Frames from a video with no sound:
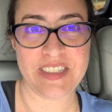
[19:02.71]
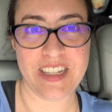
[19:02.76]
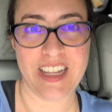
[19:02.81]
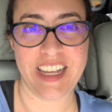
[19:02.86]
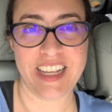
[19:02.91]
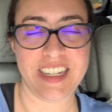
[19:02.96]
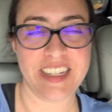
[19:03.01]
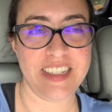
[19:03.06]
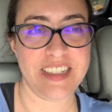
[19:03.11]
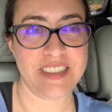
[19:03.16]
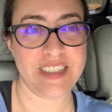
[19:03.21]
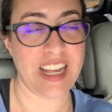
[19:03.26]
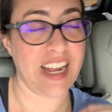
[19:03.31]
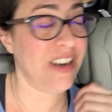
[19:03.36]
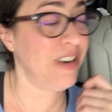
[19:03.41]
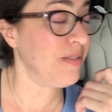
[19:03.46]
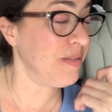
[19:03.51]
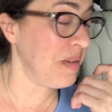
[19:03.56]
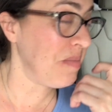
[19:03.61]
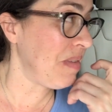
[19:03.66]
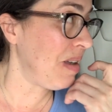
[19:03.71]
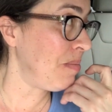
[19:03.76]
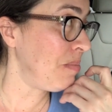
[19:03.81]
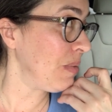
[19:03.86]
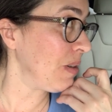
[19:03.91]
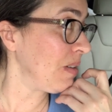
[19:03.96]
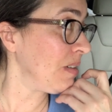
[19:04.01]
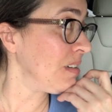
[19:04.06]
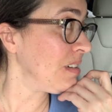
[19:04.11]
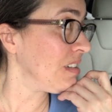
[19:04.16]
like because I don't
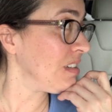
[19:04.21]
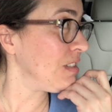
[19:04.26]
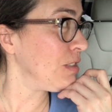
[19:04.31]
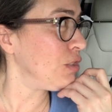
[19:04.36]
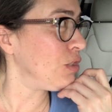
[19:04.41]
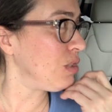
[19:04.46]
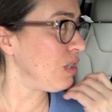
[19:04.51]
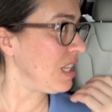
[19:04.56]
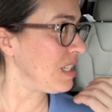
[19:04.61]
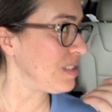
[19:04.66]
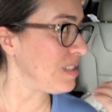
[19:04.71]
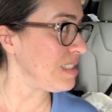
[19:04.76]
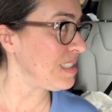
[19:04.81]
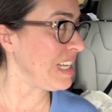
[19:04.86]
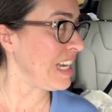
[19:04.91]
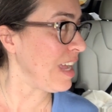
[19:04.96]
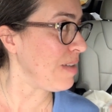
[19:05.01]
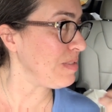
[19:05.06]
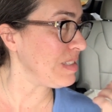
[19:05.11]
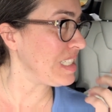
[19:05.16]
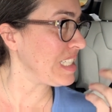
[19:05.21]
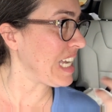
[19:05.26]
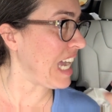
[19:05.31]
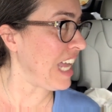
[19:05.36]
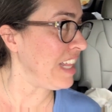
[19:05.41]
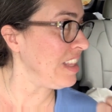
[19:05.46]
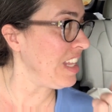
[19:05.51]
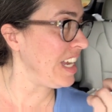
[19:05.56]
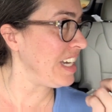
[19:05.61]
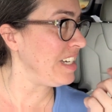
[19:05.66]
remember D does it have a
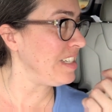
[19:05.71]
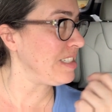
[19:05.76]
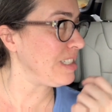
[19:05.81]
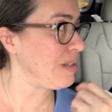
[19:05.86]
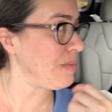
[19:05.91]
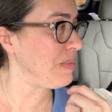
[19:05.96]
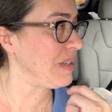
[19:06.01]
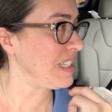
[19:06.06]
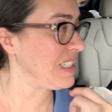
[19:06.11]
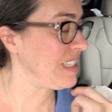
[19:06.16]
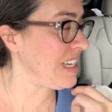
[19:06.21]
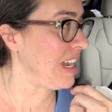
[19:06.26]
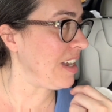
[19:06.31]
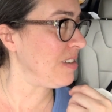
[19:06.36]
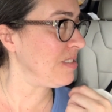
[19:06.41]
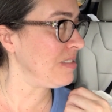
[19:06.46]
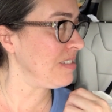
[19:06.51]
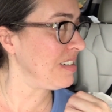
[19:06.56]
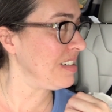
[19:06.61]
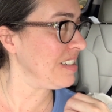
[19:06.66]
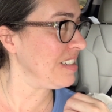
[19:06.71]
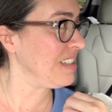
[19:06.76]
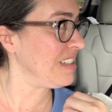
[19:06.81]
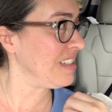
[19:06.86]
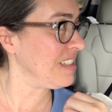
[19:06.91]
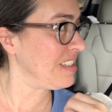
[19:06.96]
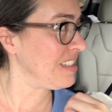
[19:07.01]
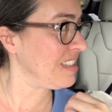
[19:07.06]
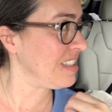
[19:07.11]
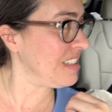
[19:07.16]
skyline is it a big
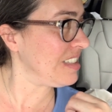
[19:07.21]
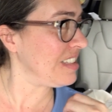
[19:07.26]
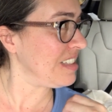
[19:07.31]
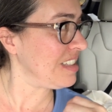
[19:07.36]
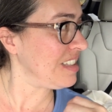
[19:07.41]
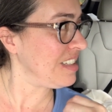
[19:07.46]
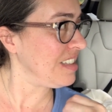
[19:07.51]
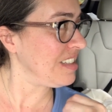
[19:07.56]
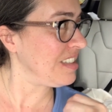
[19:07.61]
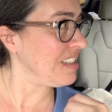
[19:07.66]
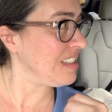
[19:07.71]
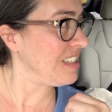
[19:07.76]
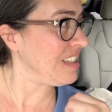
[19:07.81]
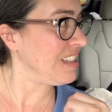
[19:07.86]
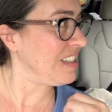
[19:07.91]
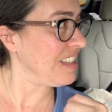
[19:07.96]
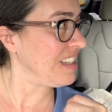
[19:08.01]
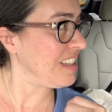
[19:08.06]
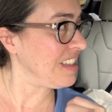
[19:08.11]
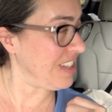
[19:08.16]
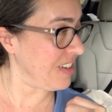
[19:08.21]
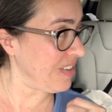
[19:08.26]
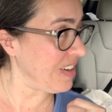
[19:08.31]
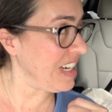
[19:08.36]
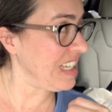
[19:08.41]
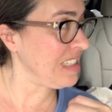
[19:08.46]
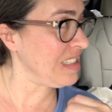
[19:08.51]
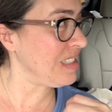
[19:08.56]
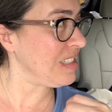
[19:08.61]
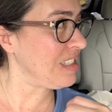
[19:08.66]
town there's a little skyline there
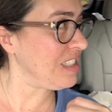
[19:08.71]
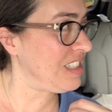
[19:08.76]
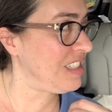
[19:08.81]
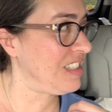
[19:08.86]
is